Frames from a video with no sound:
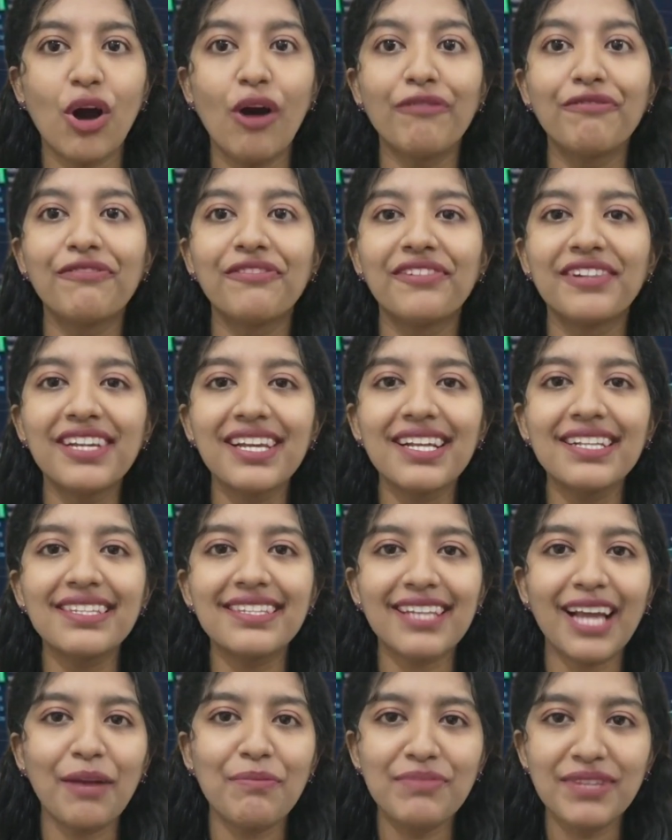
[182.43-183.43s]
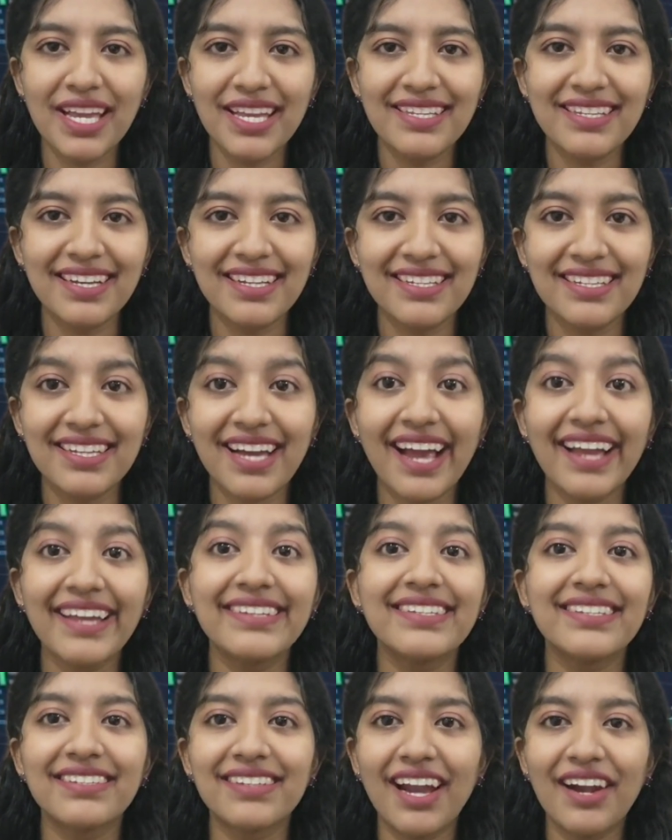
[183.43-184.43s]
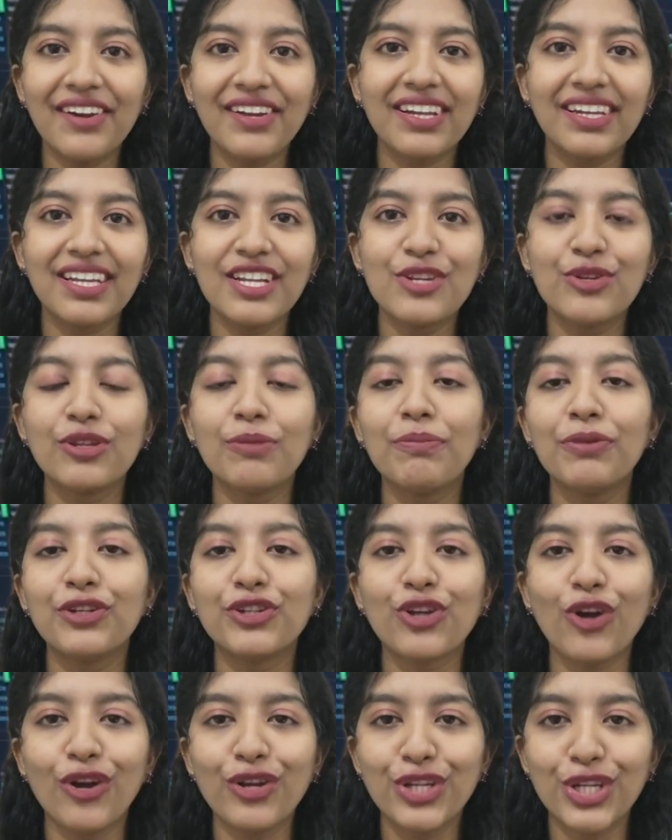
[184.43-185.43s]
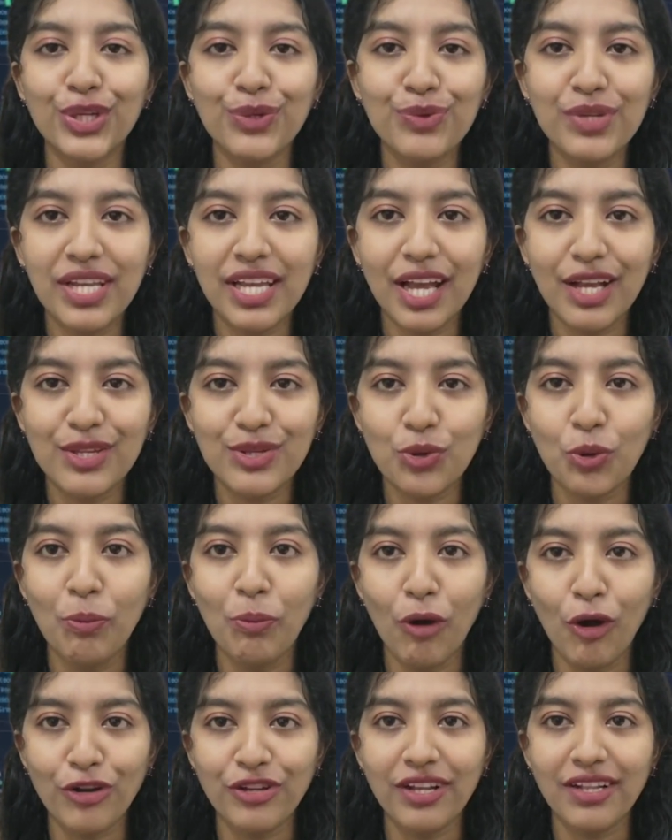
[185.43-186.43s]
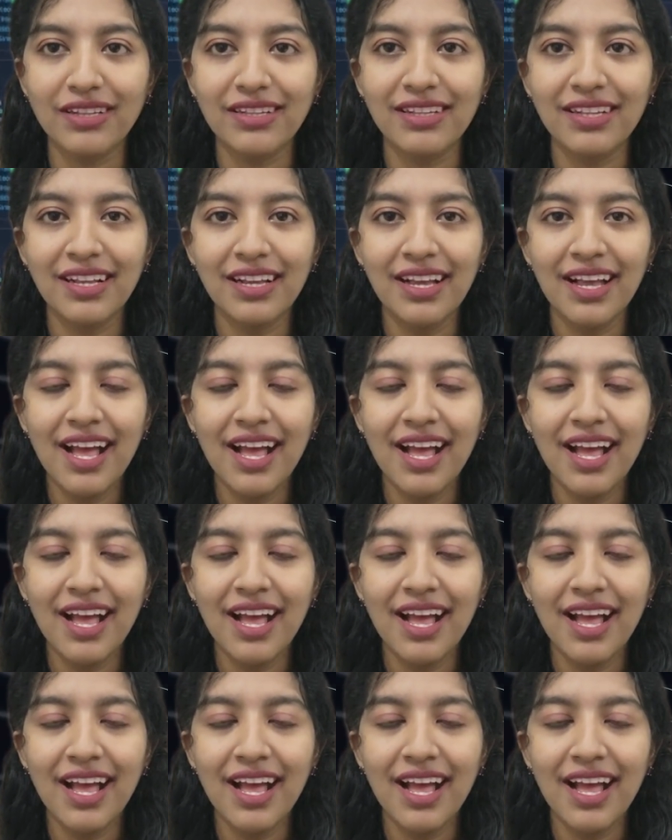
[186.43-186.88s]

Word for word: of real-time data tied directly to the Bitcoin UTXO model.